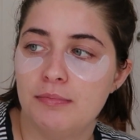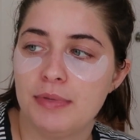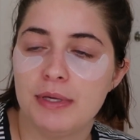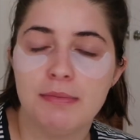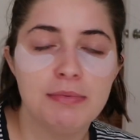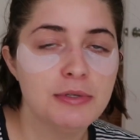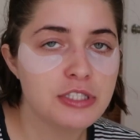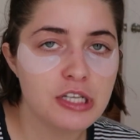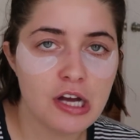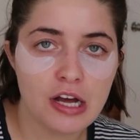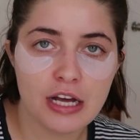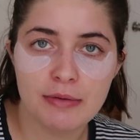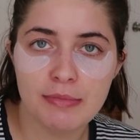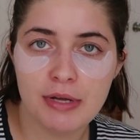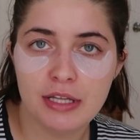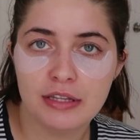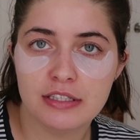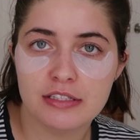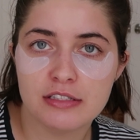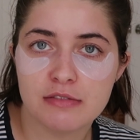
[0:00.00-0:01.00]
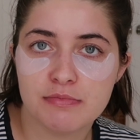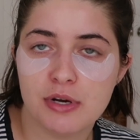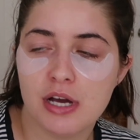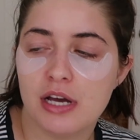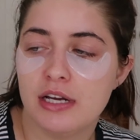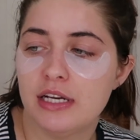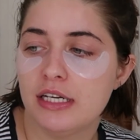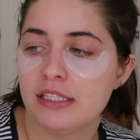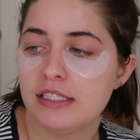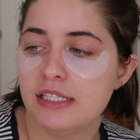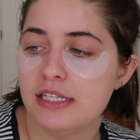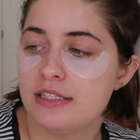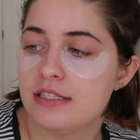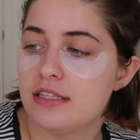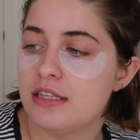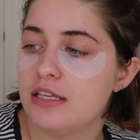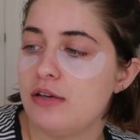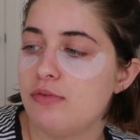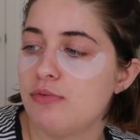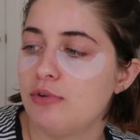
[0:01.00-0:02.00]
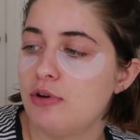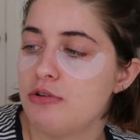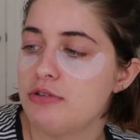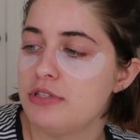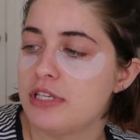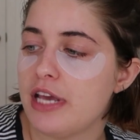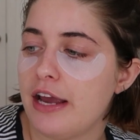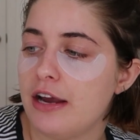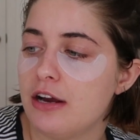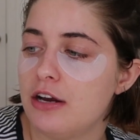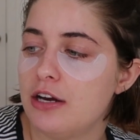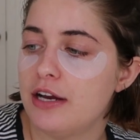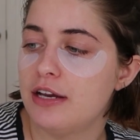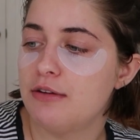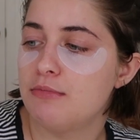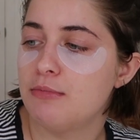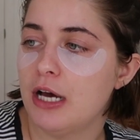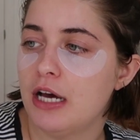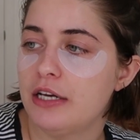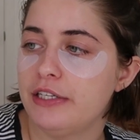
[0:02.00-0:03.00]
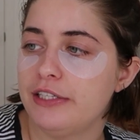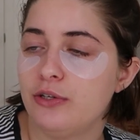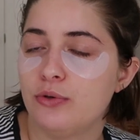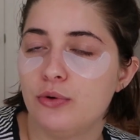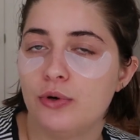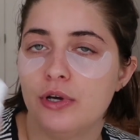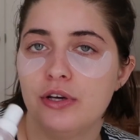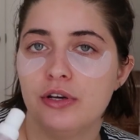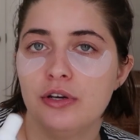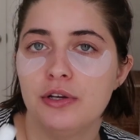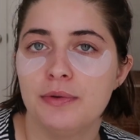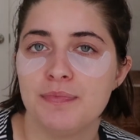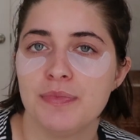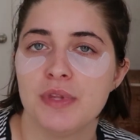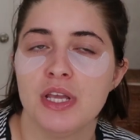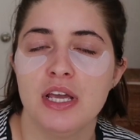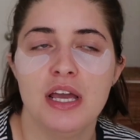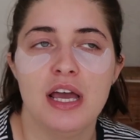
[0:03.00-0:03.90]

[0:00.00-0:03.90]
people talk about this product. It's the rose hair and body oil.